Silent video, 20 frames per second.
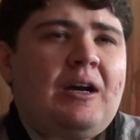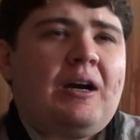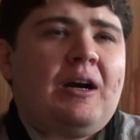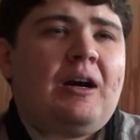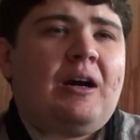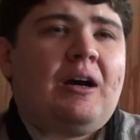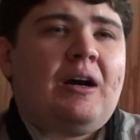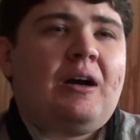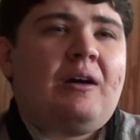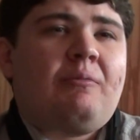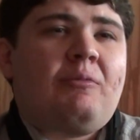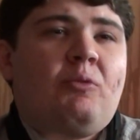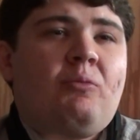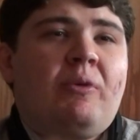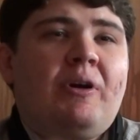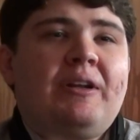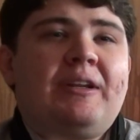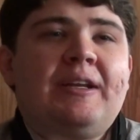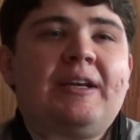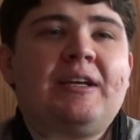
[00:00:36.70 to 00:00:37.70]

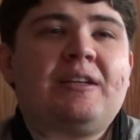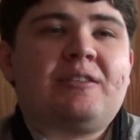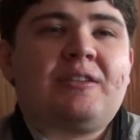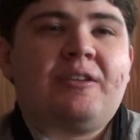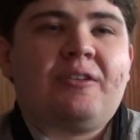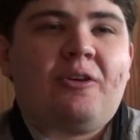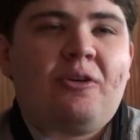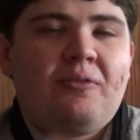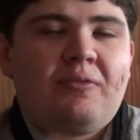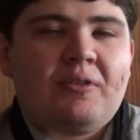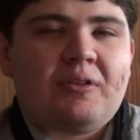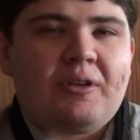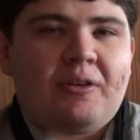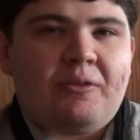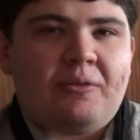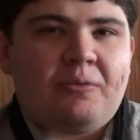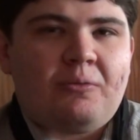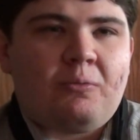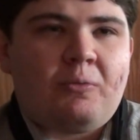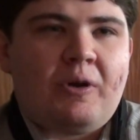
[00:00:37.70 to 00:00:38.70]
What is an
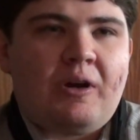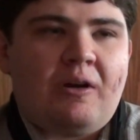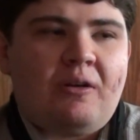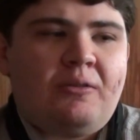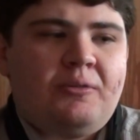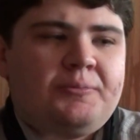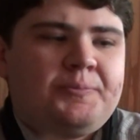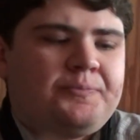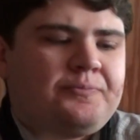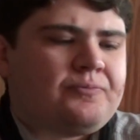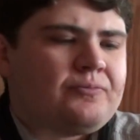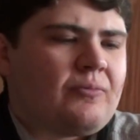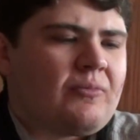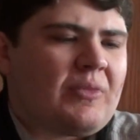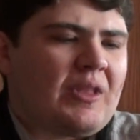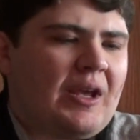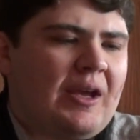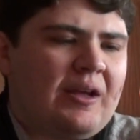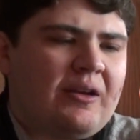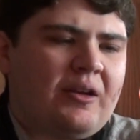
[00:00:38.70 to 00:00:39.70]
overtone? Well,
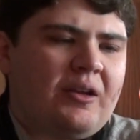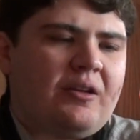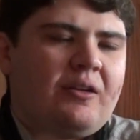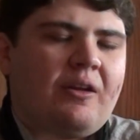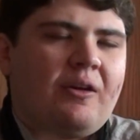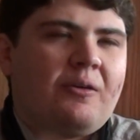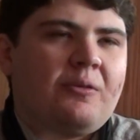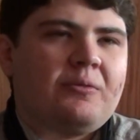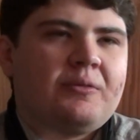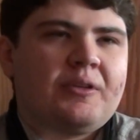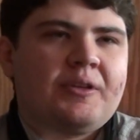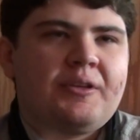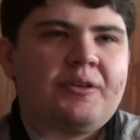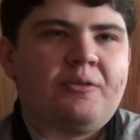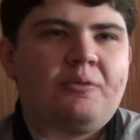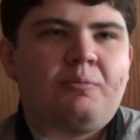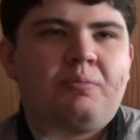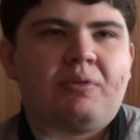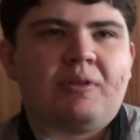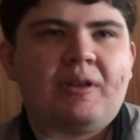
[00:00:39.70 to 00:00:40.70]
any note that
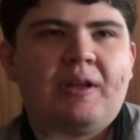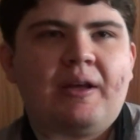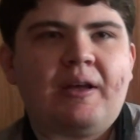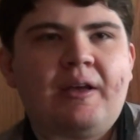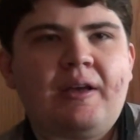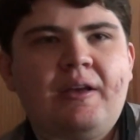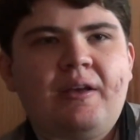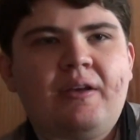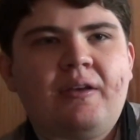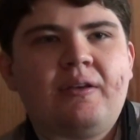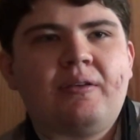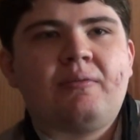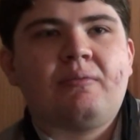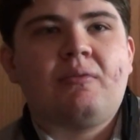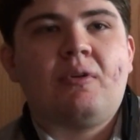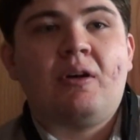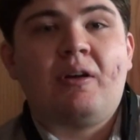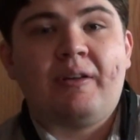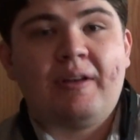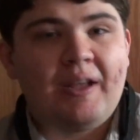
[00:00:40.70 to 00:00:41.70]
you play
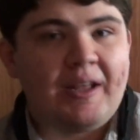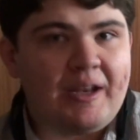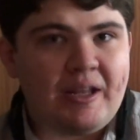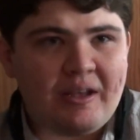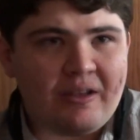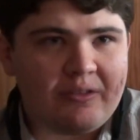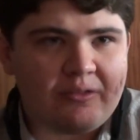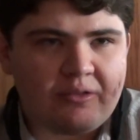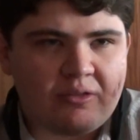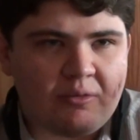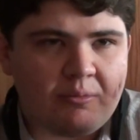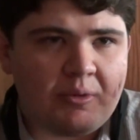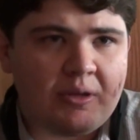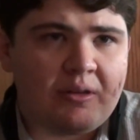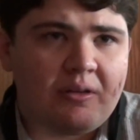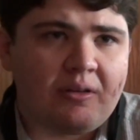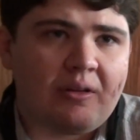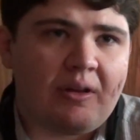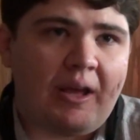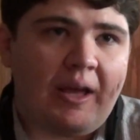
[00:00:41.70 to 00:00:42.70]
on any
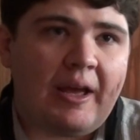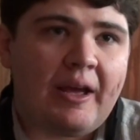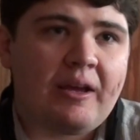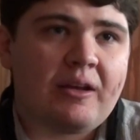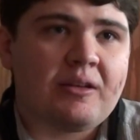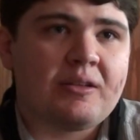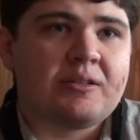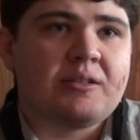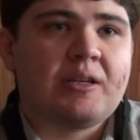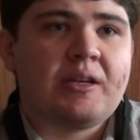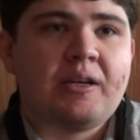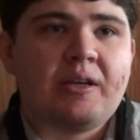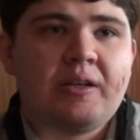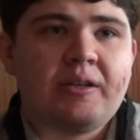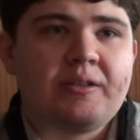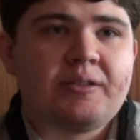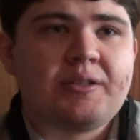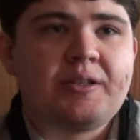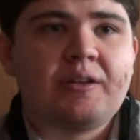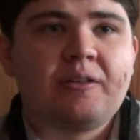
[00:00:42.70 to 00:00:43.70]
instrument has a
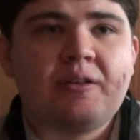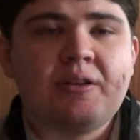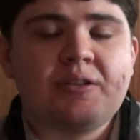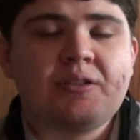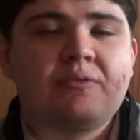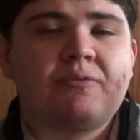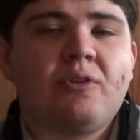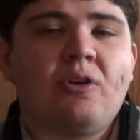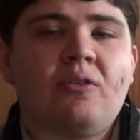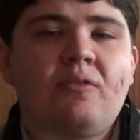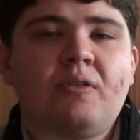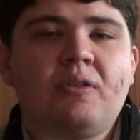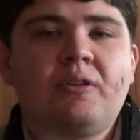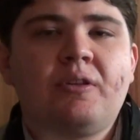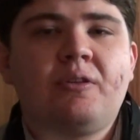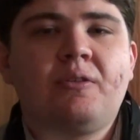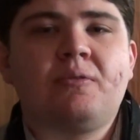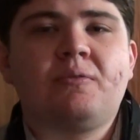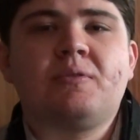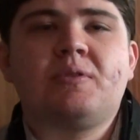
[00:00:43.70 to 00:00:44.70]
series of
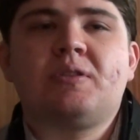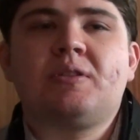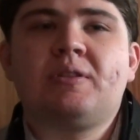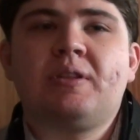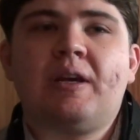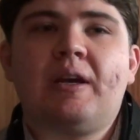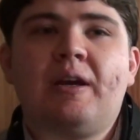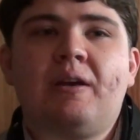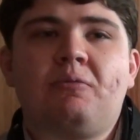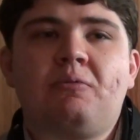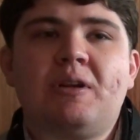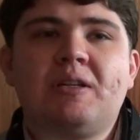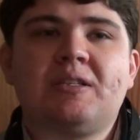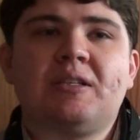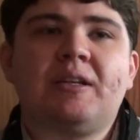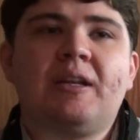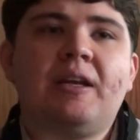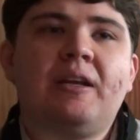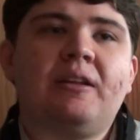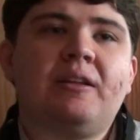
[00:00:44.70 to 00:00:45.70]
overtones that
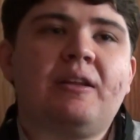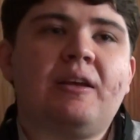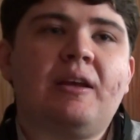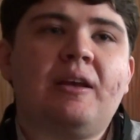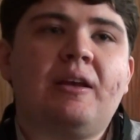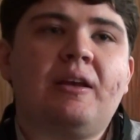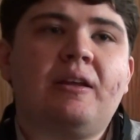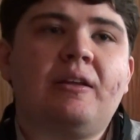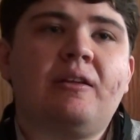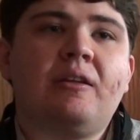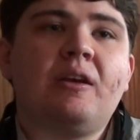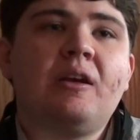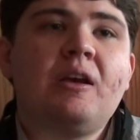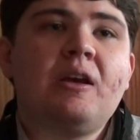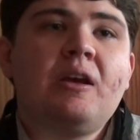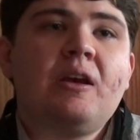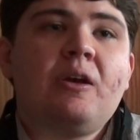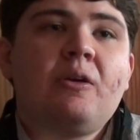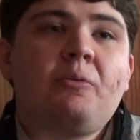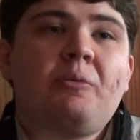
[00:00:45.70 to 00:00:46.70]
resonate, and
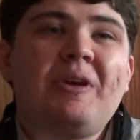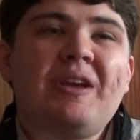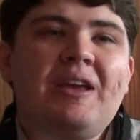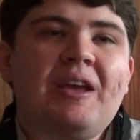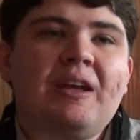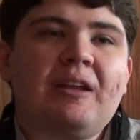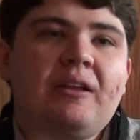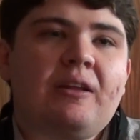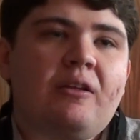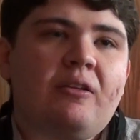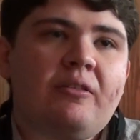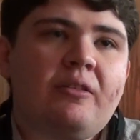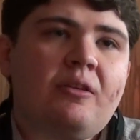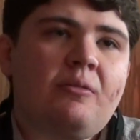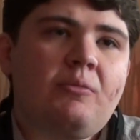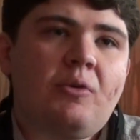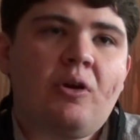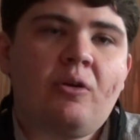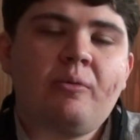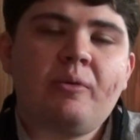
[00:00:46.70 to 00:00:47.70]
we can't hear
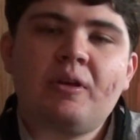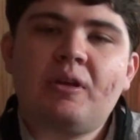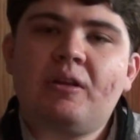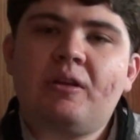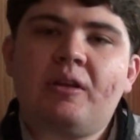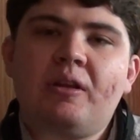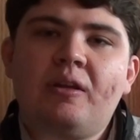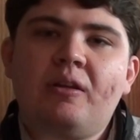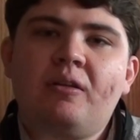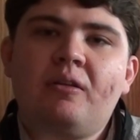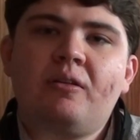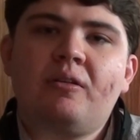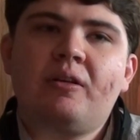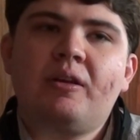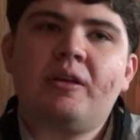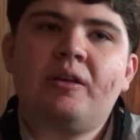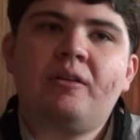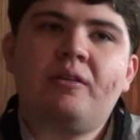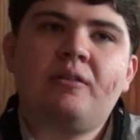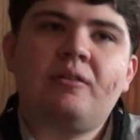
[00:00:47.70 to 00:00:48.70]
them. All we can hear
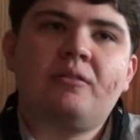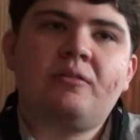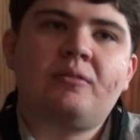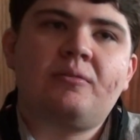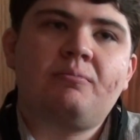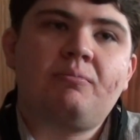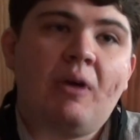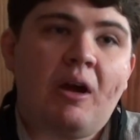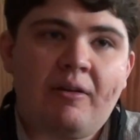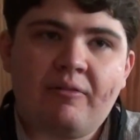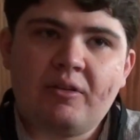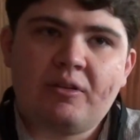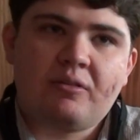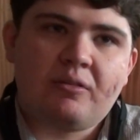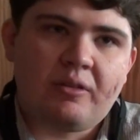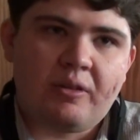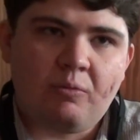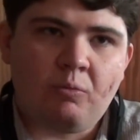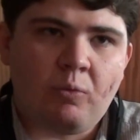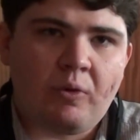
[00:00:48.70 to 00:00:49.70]
is
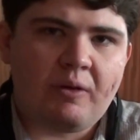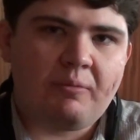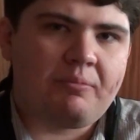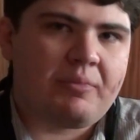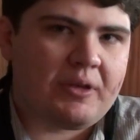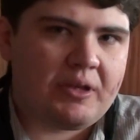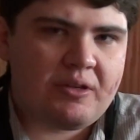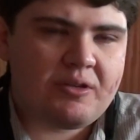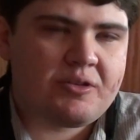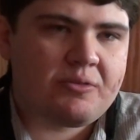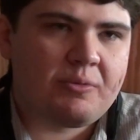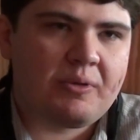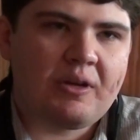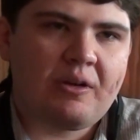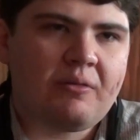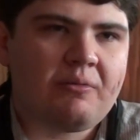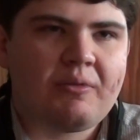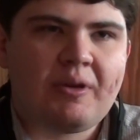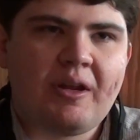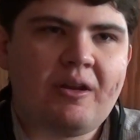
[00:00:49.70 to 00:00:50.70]
obviously one pitch. We
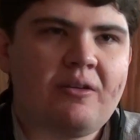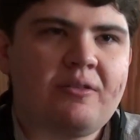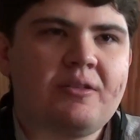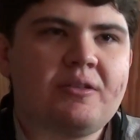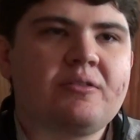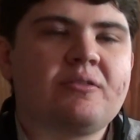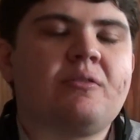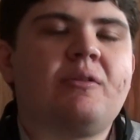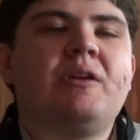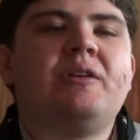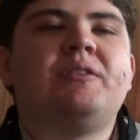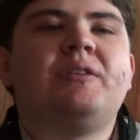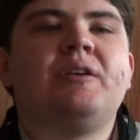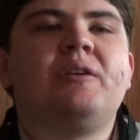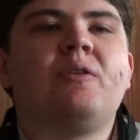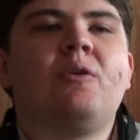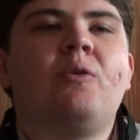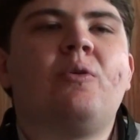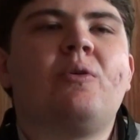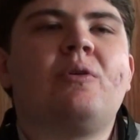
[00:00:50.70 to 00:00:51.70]
don't hear this crazy
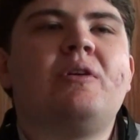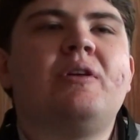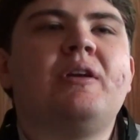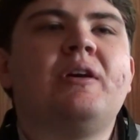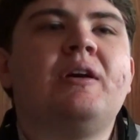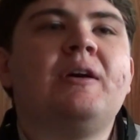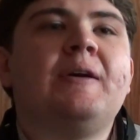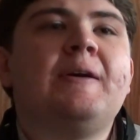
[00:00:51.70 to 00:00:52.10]
chord.